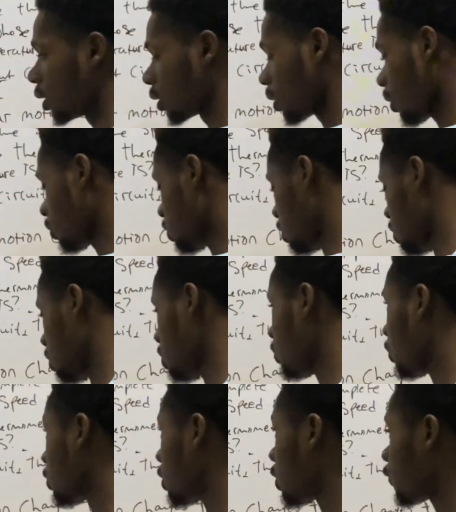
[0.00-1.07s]
Now it is
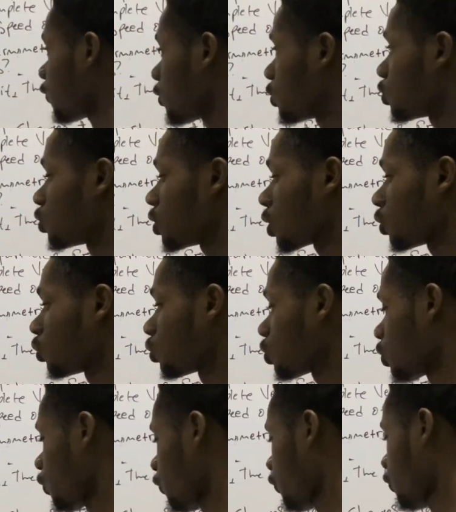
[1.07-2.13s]
important for you to take note
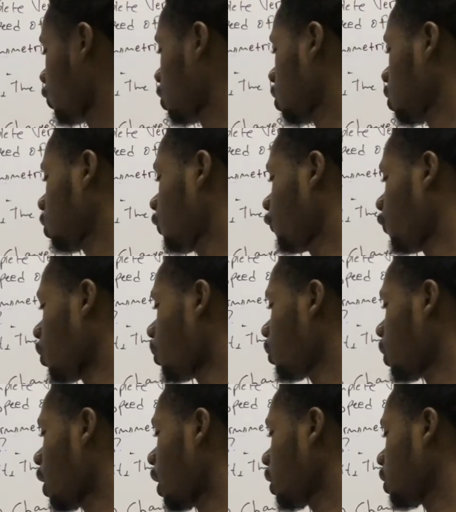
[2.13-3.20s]
of the
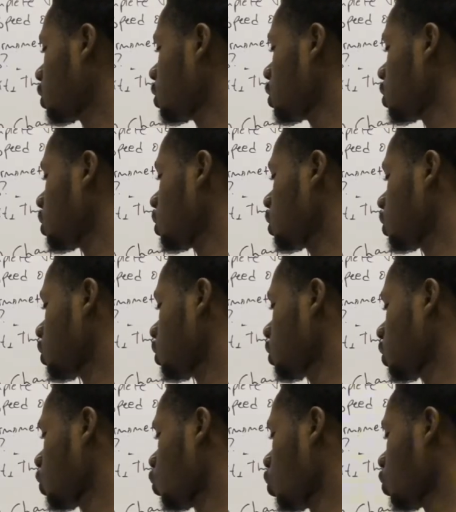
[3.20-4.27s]
formula. E is
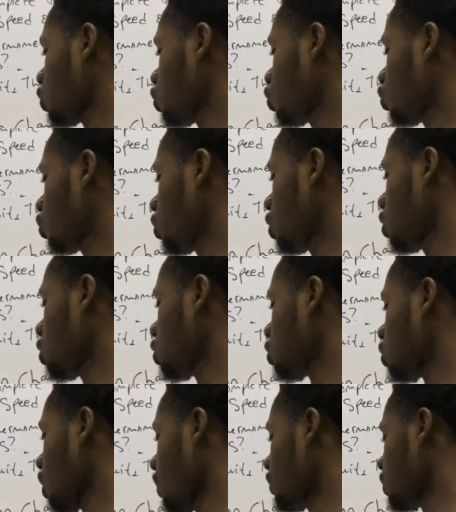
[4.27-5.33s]
equal to
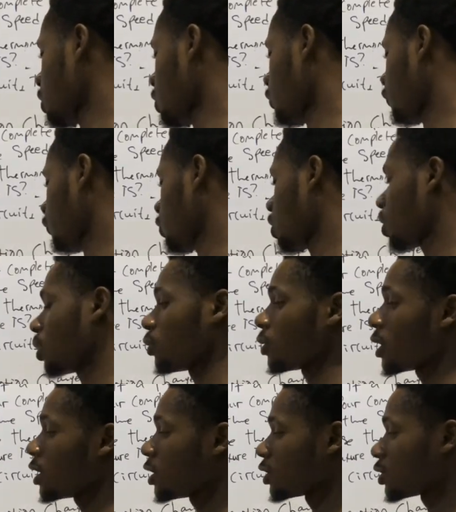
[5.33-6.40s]
H times F,
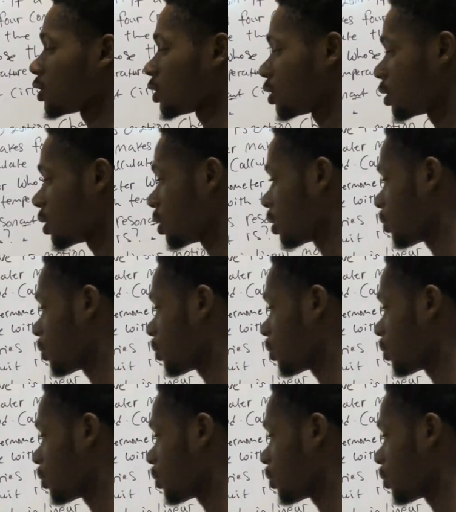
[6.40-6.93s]
where H is the